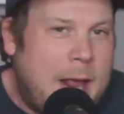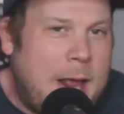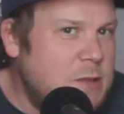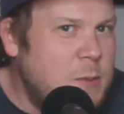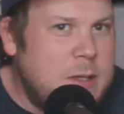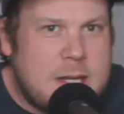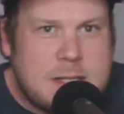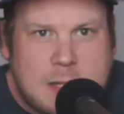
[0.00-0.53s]
But
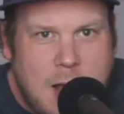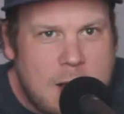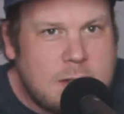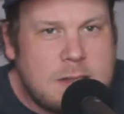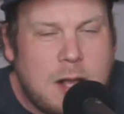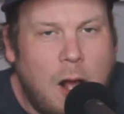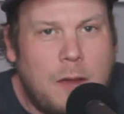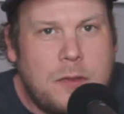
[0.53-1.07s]
as we
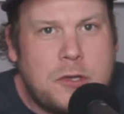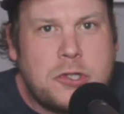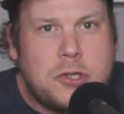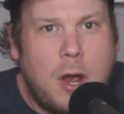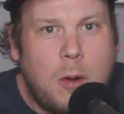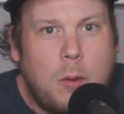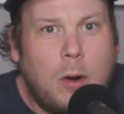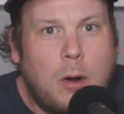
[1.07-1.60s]
discussed on the
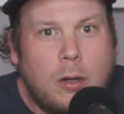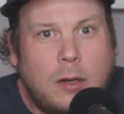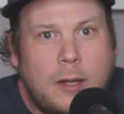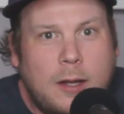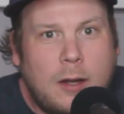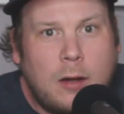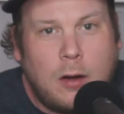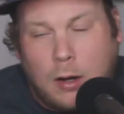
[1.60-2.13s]
show
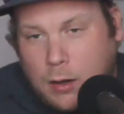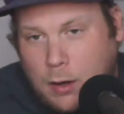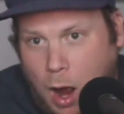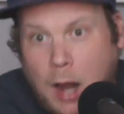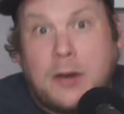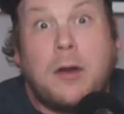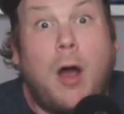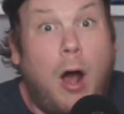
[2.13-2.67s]
earlier, or
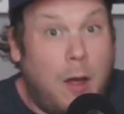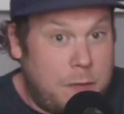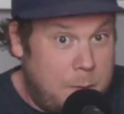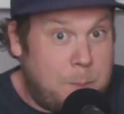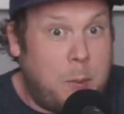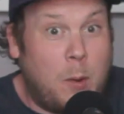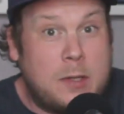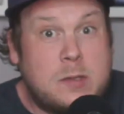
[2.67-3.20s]
on
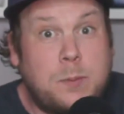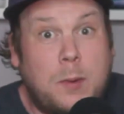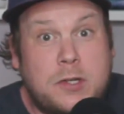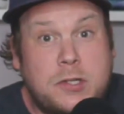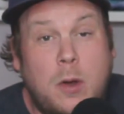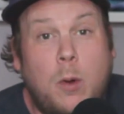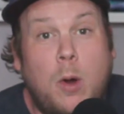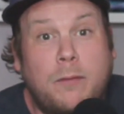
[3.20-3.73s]
the Point
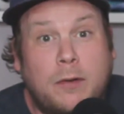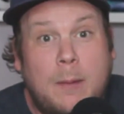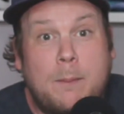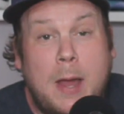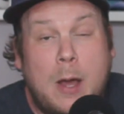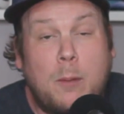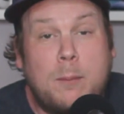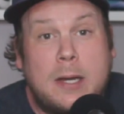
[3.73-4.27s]
Spread show over
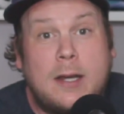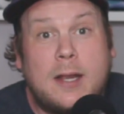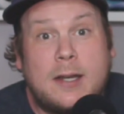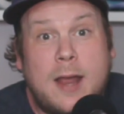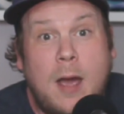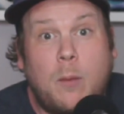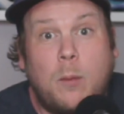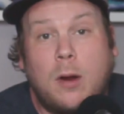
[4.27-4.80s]
at Mayo
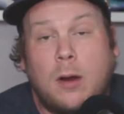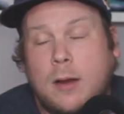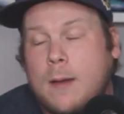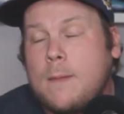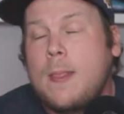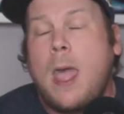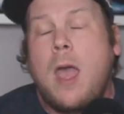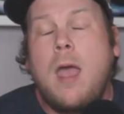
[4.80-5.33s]
Media Network,